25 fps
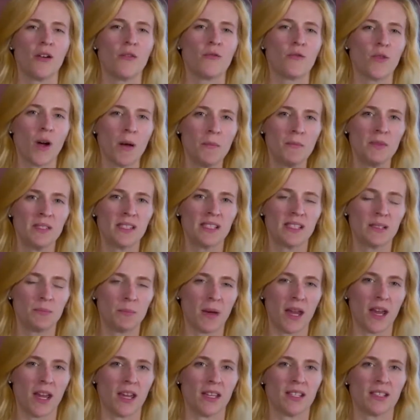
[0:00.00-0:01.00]
From
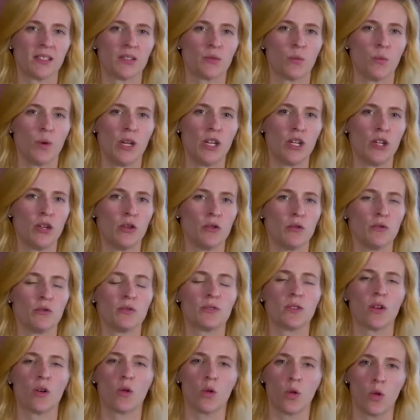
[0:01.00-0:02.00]
space, we
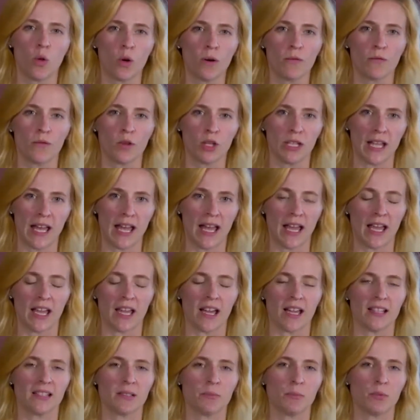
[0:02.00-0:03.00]
use chlorophyll A
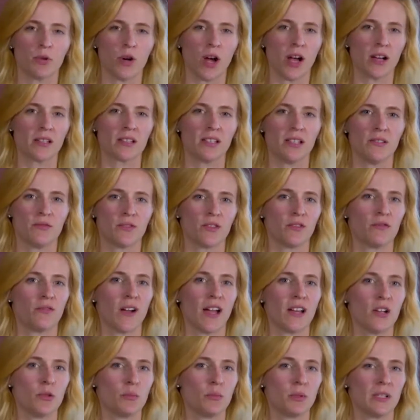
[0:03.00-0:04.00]
as a proxy for
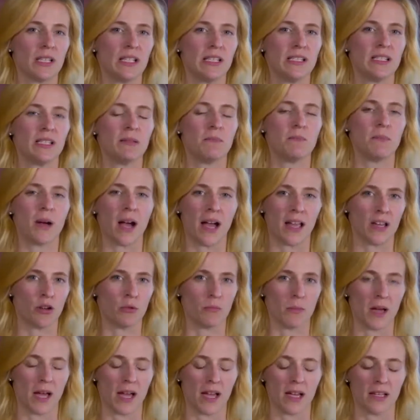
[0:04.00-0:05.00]
phytoplankton
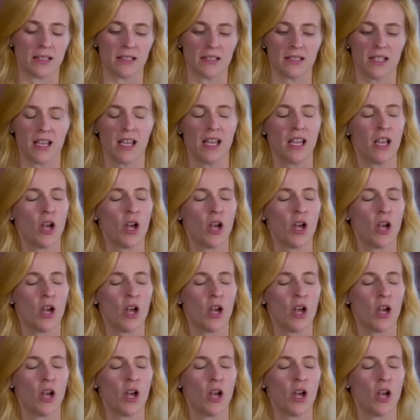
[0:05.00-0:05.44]
biomass.